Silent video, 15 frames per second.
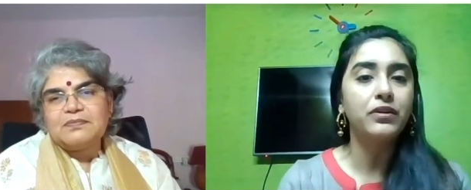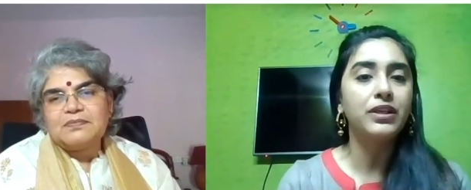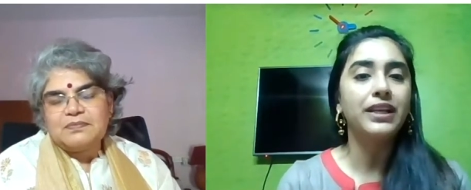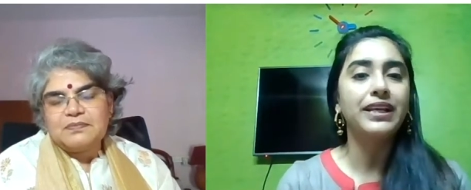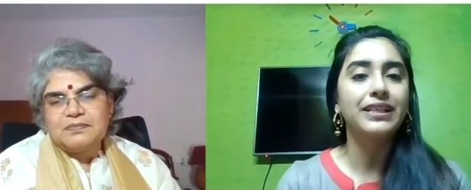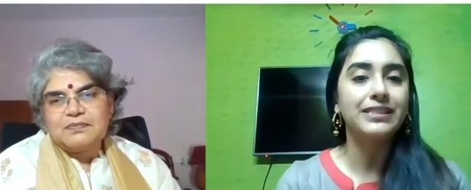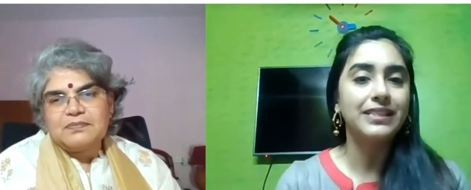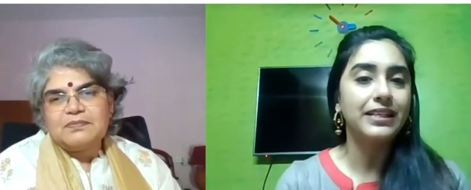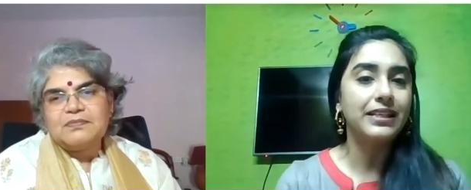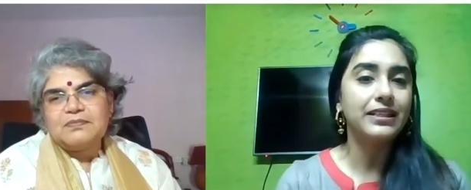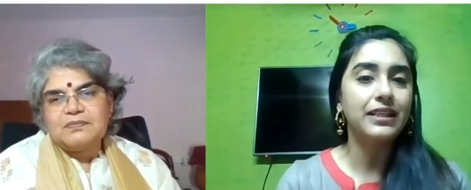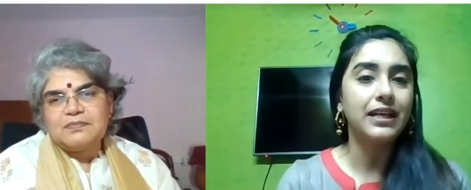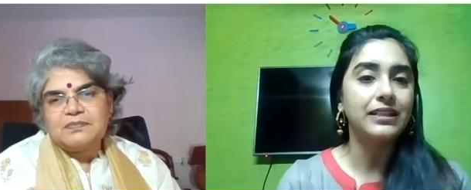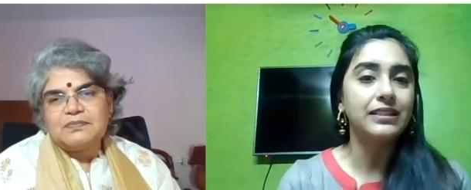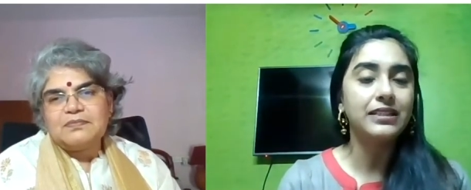Speaker 1: like, say,
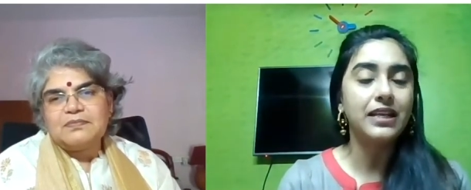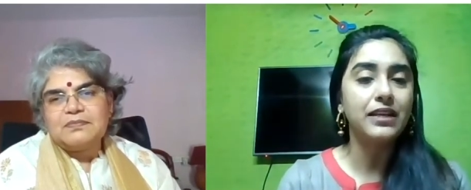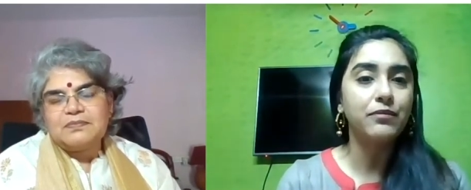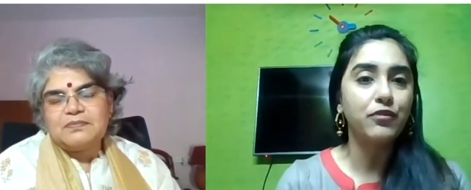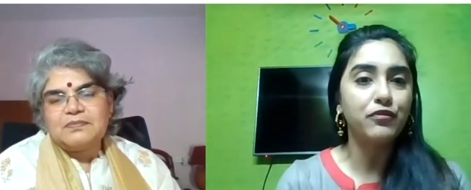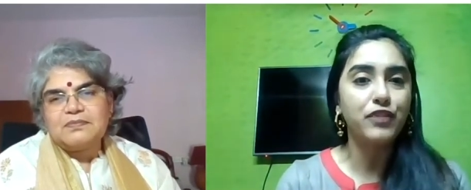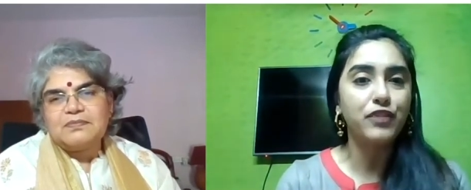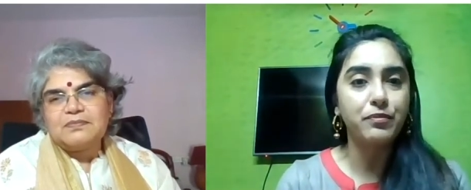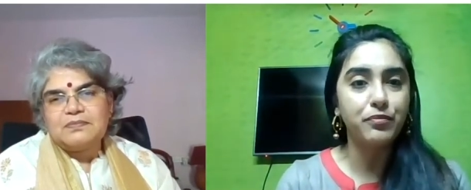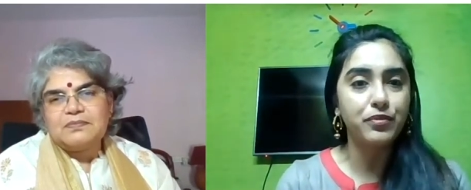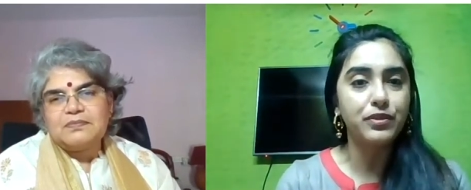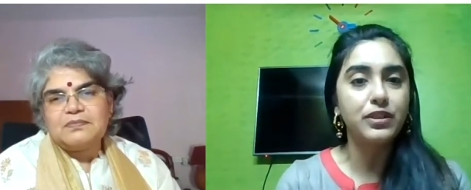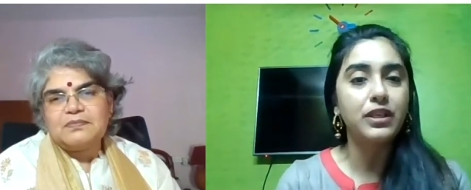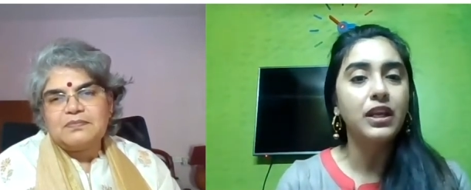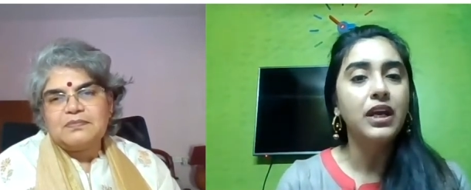at the time of April,
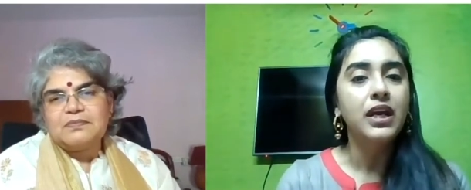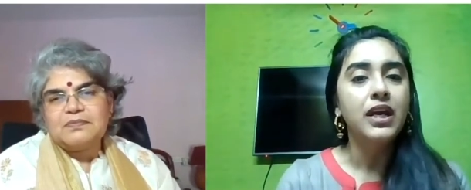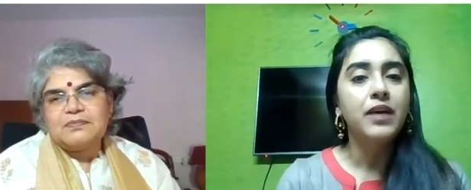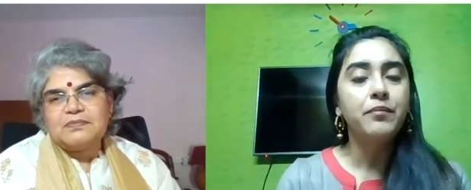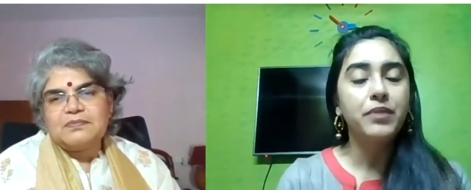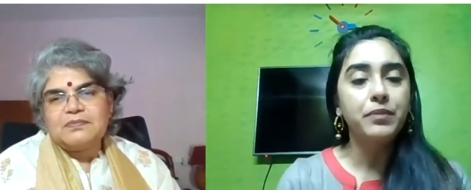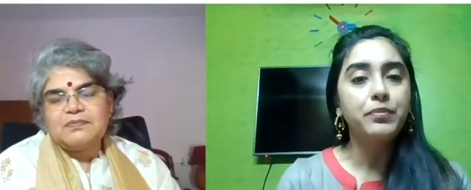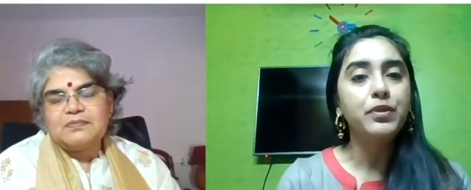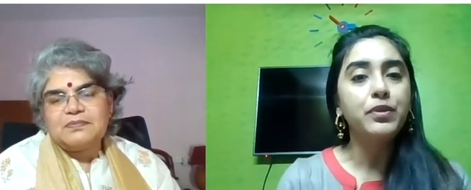people